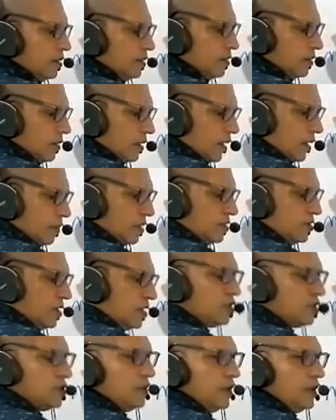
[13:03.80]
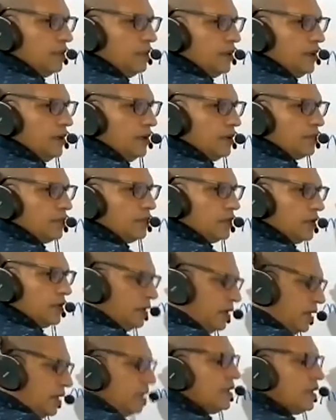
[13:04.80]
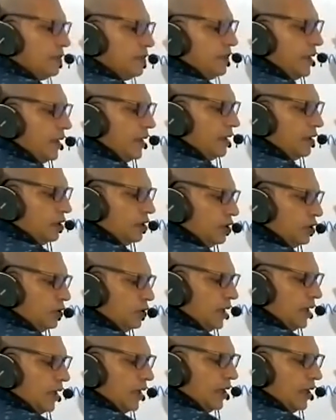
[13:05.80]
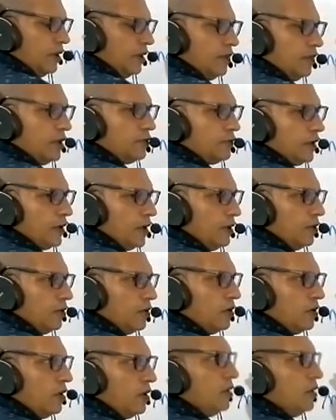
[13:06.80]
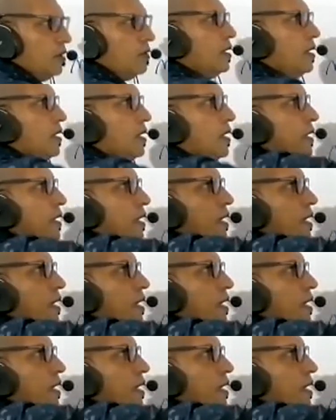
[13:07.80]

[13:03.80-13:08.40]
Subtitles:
number 6 will be needed back to add with 5. Then again